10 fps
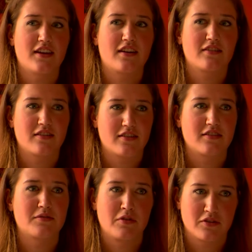at
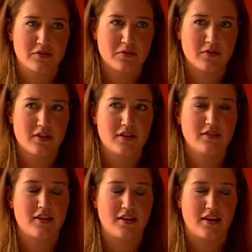Kristen Middle School in
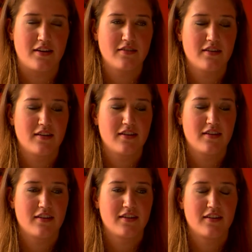J-Town.
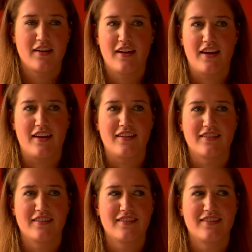And
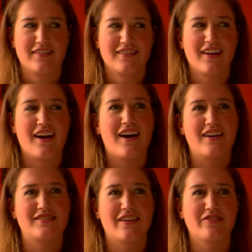
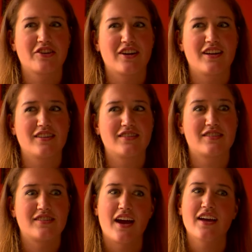7th grade
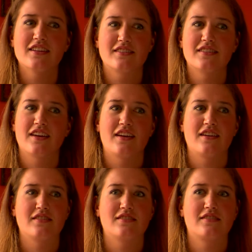Science
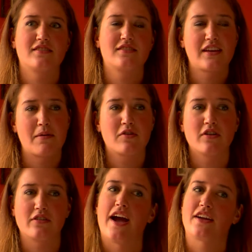is Chemical
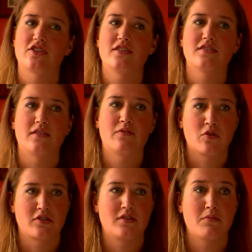Interactions and
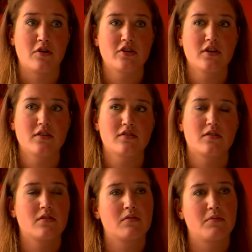Force in Motion,
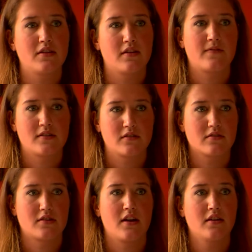so mainly physical
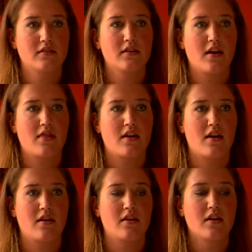science. And
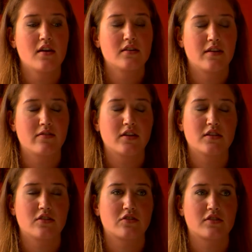then 7th grade
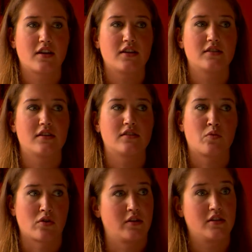Social Studies is
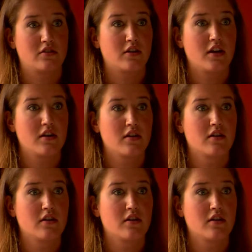World History.